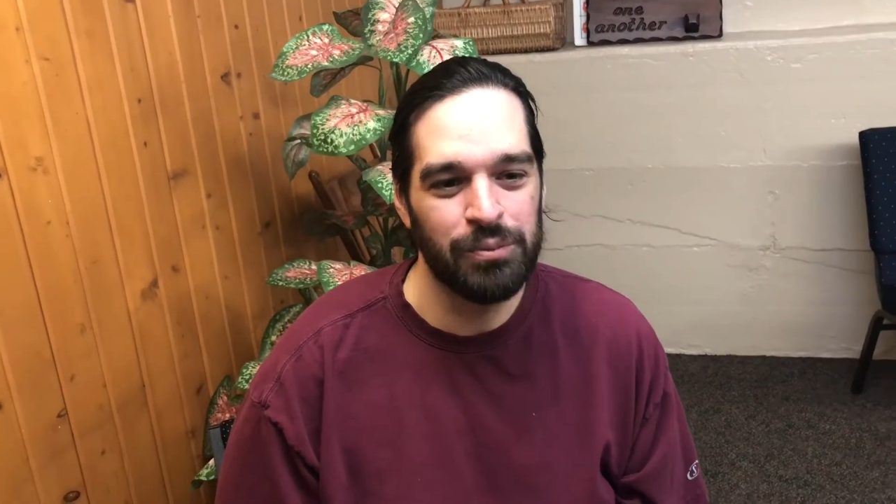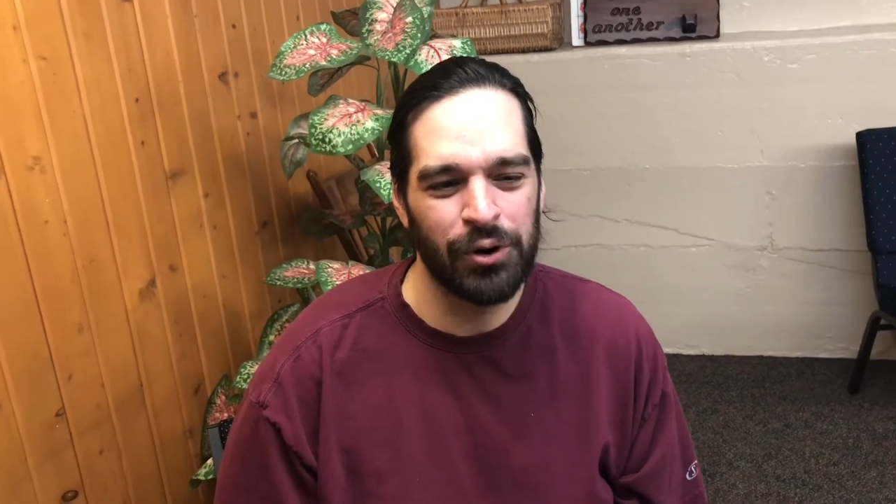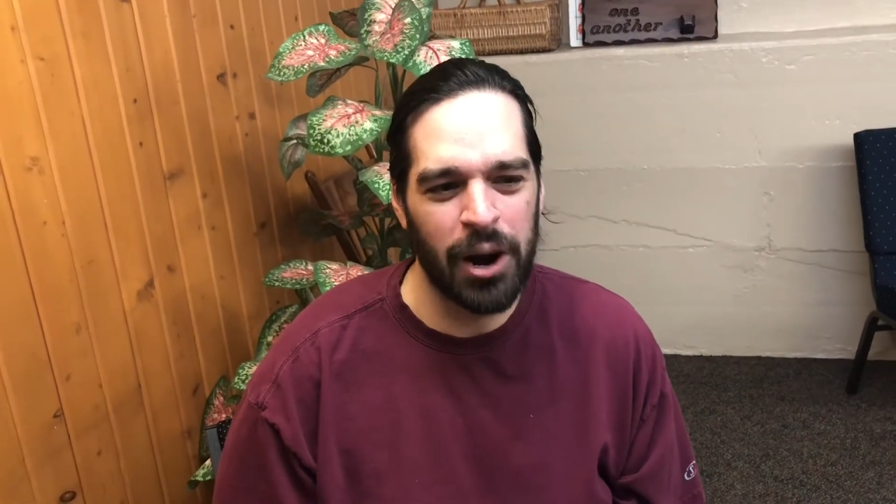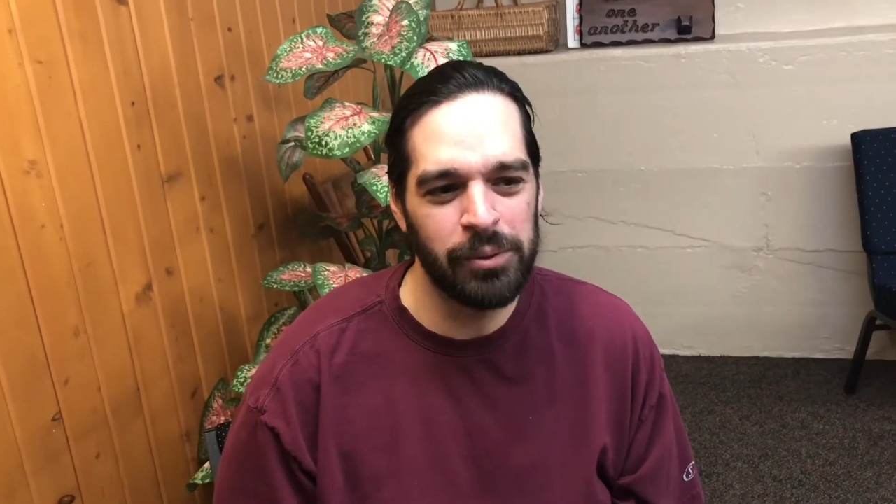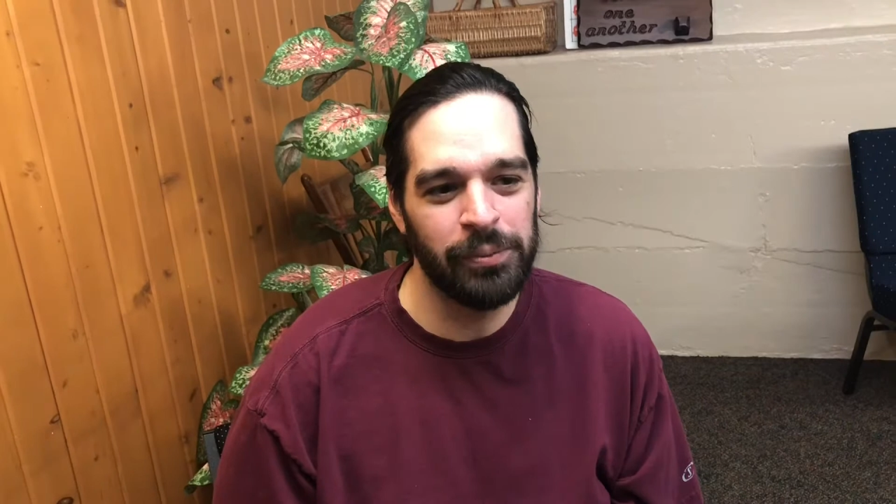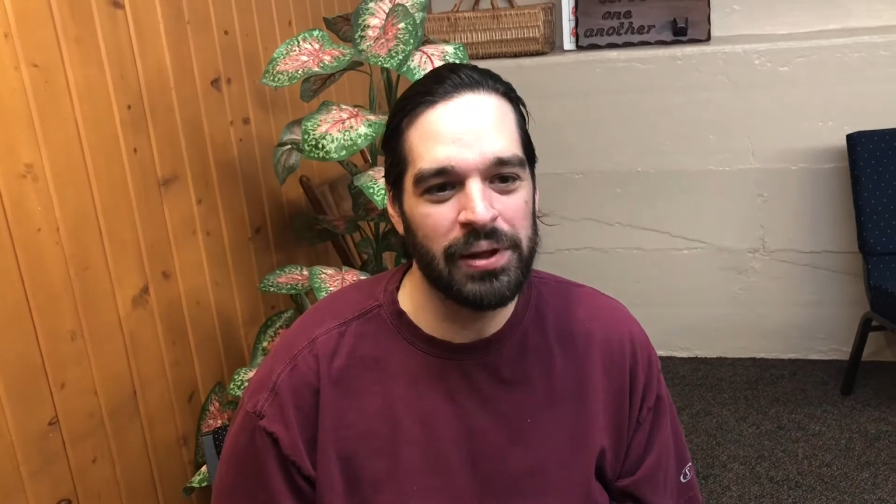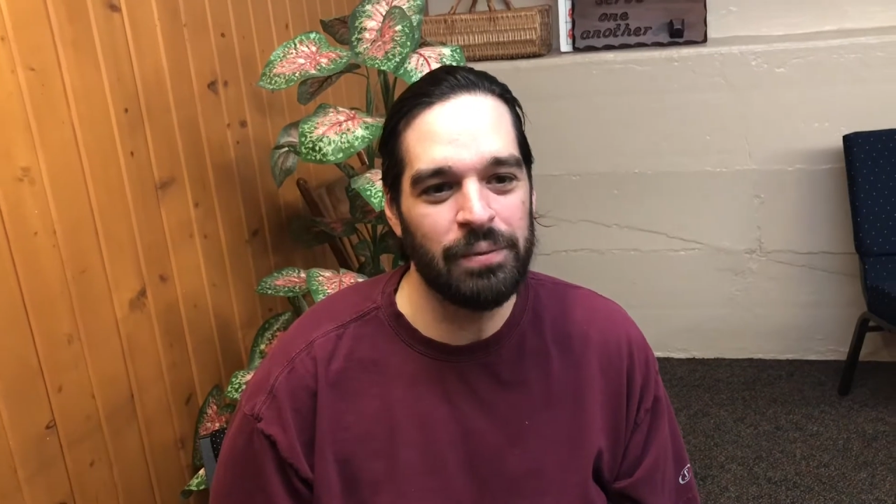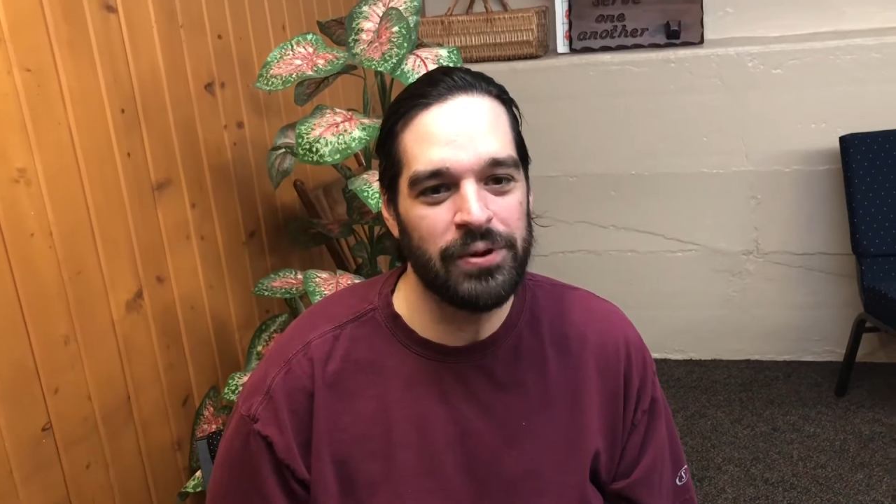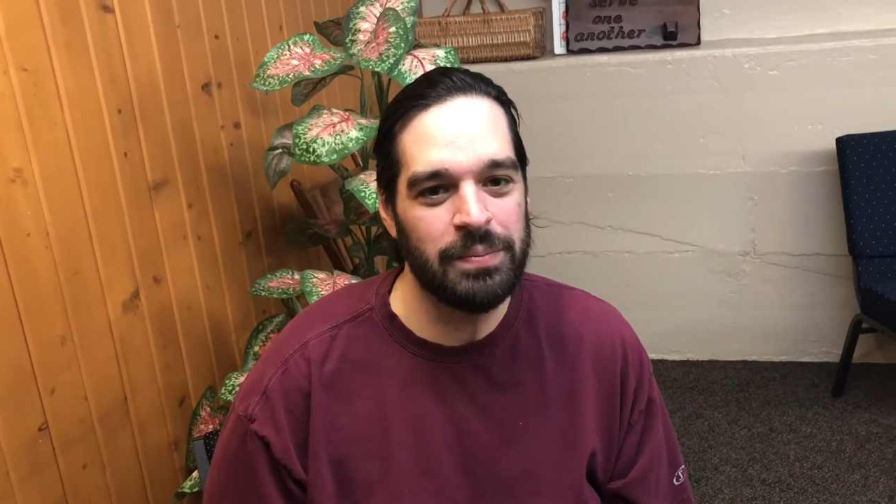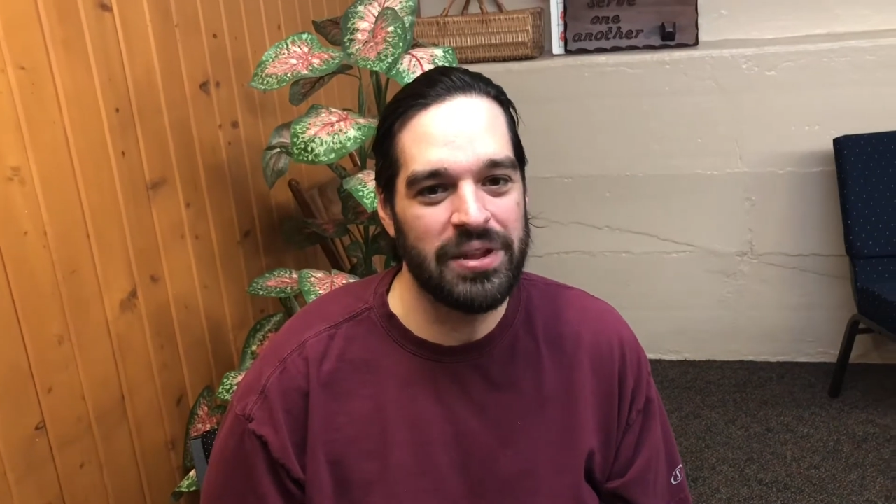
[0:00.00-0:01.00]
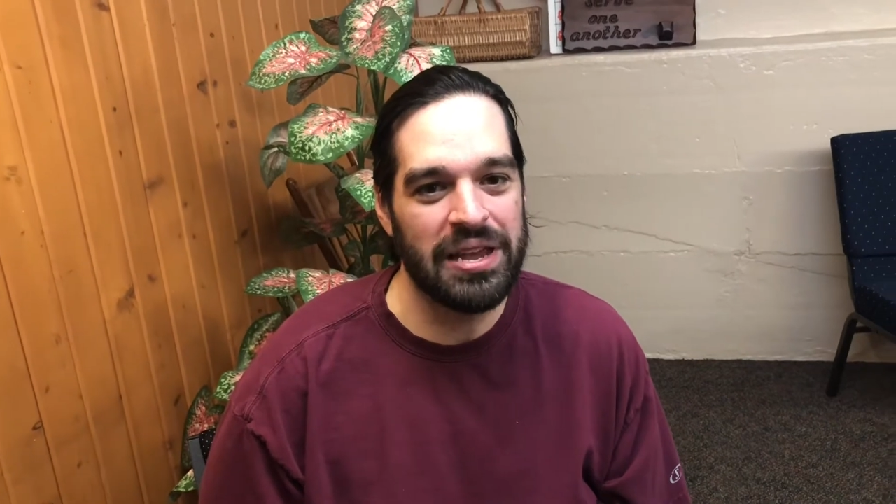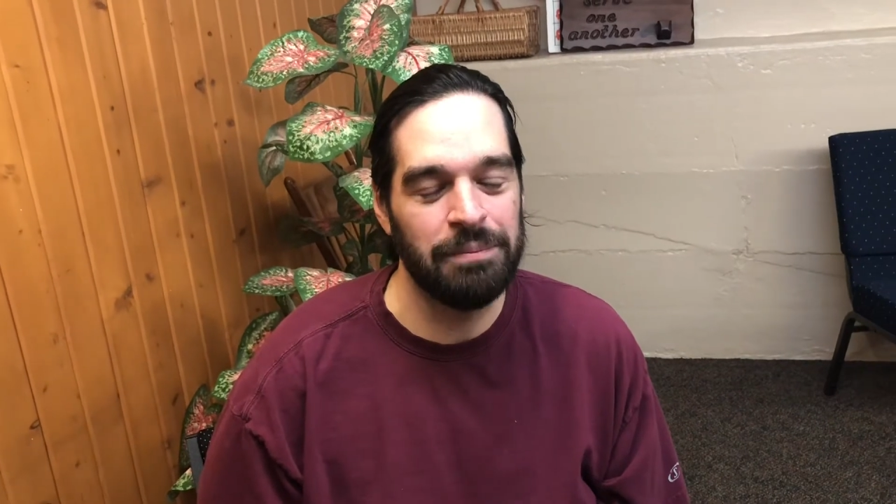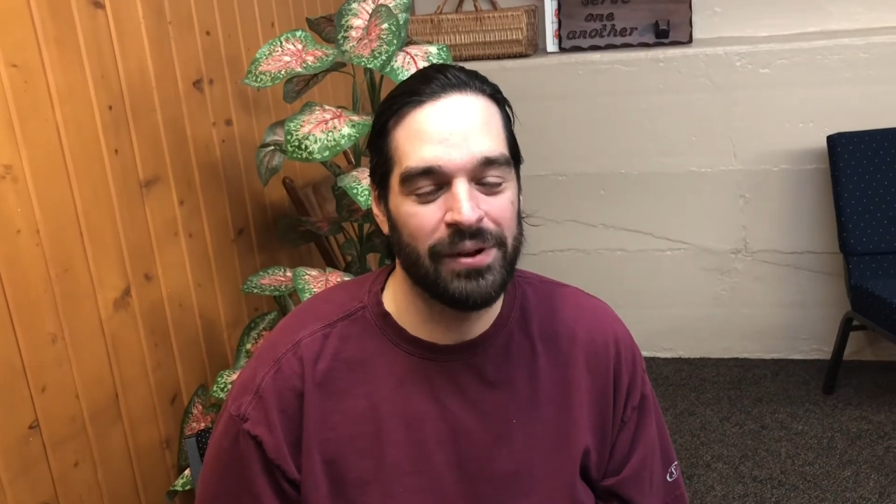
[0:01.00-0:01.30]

Probably would be oh.